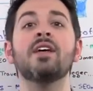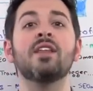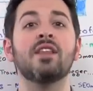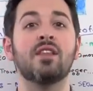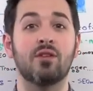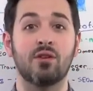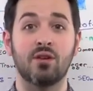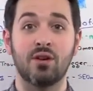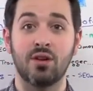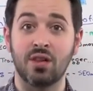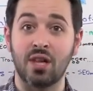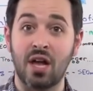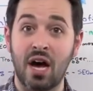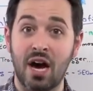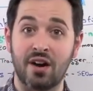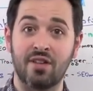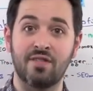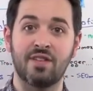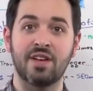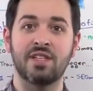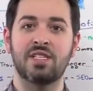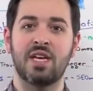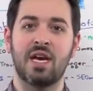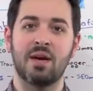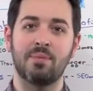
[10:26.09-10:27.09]
There are a lot
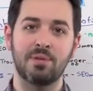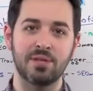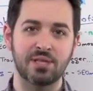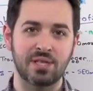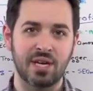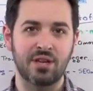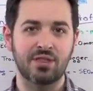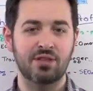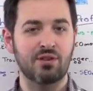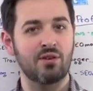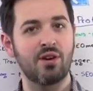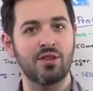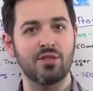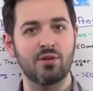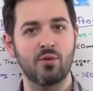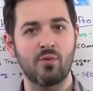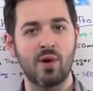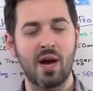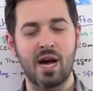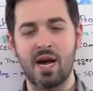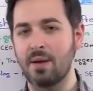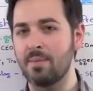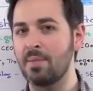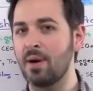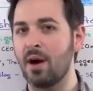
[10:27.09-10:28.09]
of examples out there on the
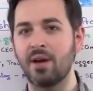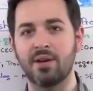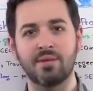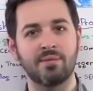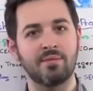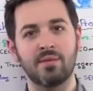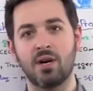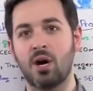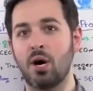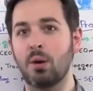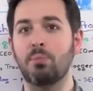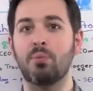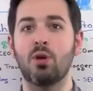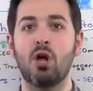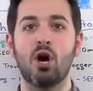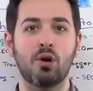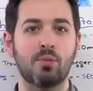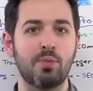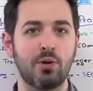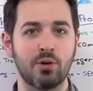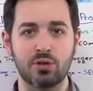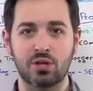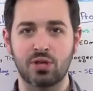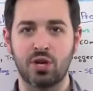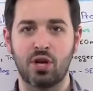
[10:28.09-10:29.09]
web, on blog
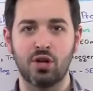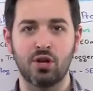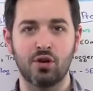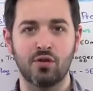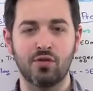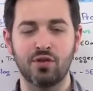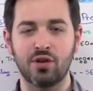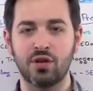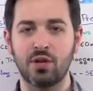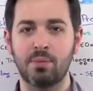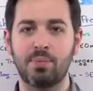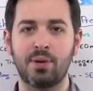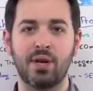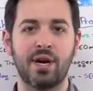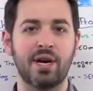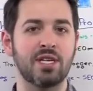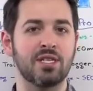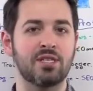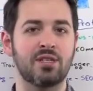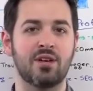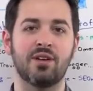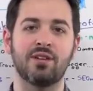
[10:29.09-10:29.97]
posts all over the place,